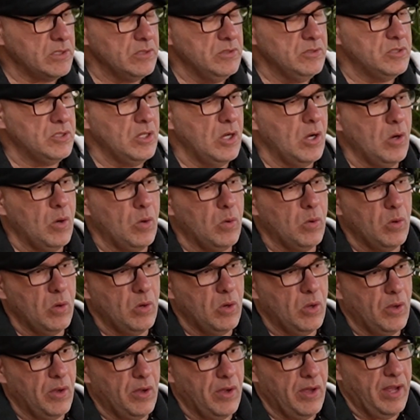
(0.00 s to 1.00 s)
So
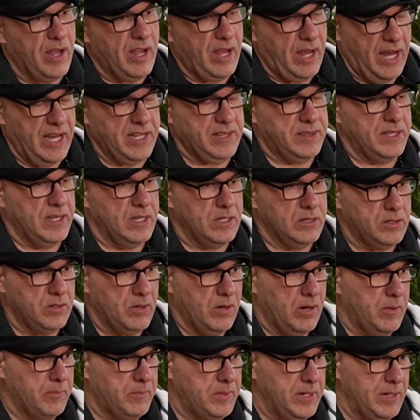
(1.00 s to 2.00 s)
I think
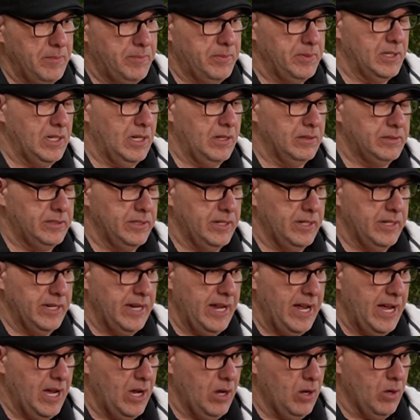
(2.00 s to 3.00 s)
there are people out there
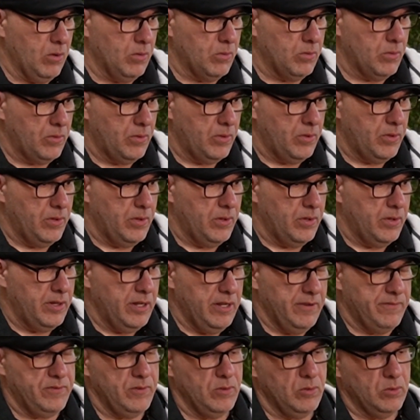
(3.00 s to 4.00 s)
now,
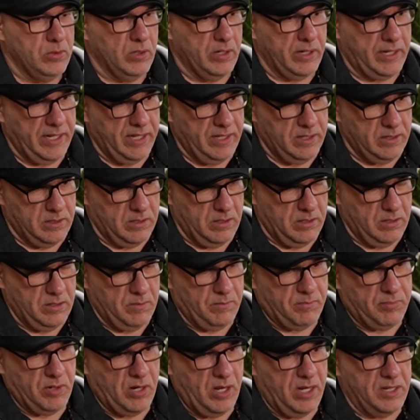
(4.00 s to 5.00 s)
if you look at the
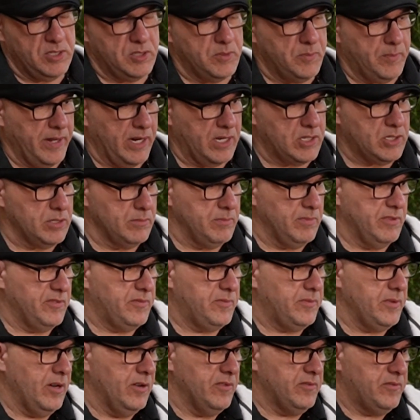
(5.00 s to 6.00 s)
broad spectrum
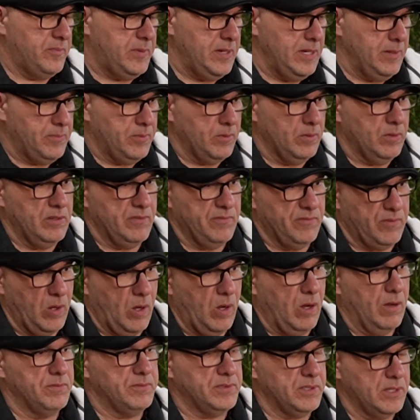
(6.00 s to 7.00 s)
of people
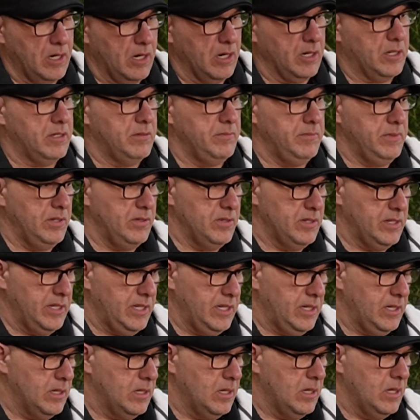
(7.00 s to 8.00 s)
involved in our
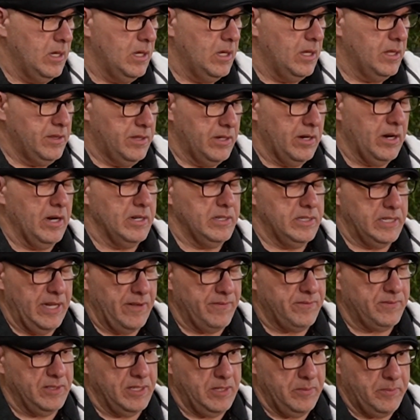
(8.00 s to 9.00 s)
community, there are
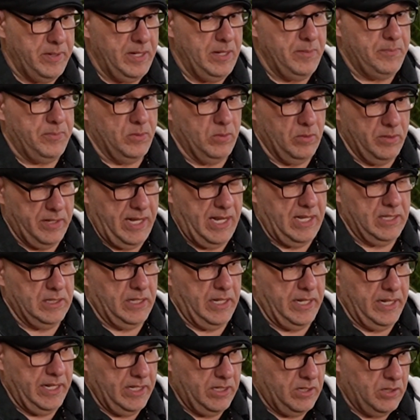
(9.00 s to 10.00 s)
definitely people that,
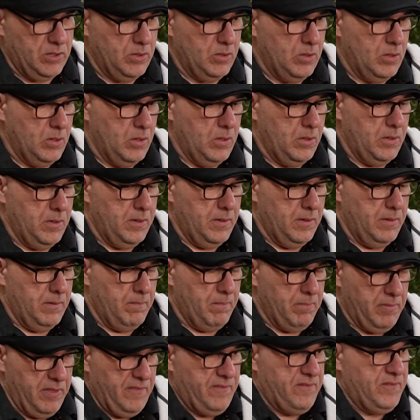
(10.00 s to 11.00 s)
like,
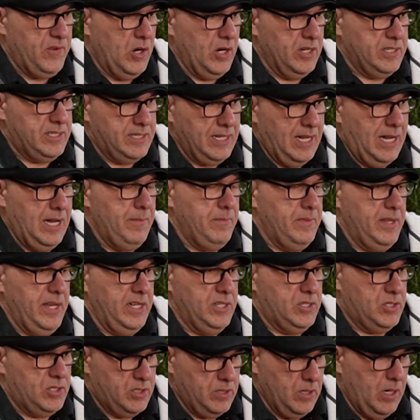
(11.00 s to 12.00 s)
the first time they
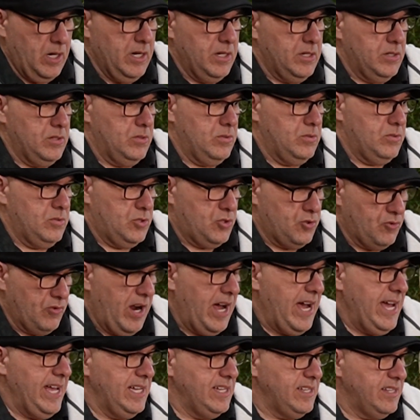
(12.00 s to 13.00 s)
start
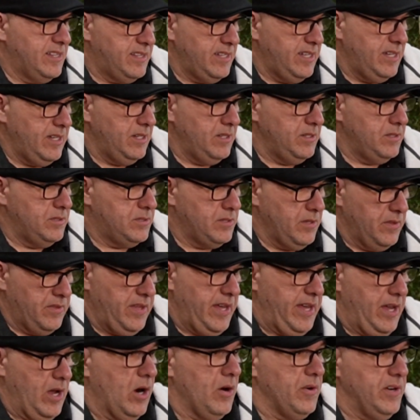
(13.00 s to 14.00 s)
trying things,
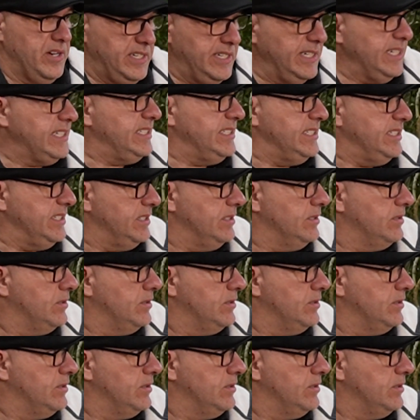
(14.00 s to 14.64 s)
they are addicted.